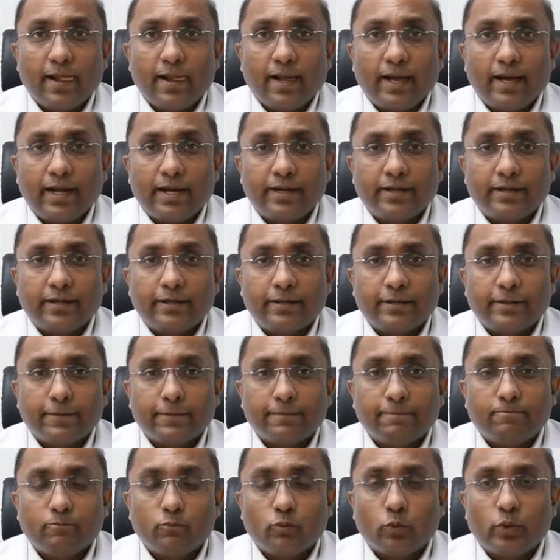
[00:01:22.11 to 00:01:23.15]
And
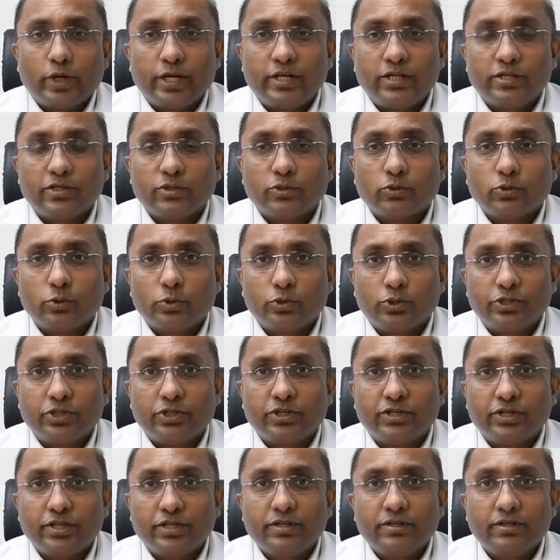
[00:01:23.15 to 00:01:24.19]
when school
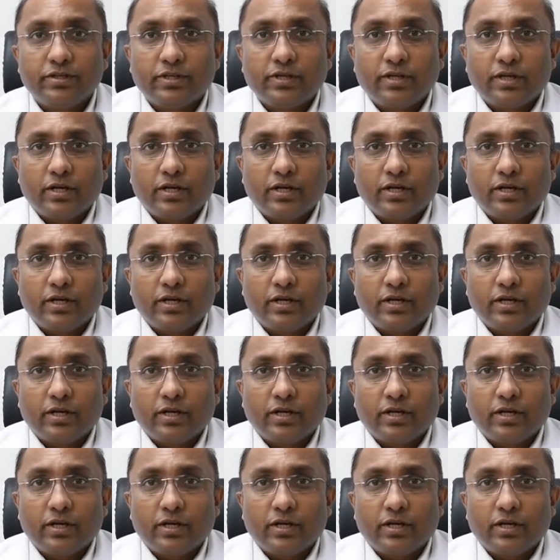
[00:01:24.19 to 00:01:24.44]
children,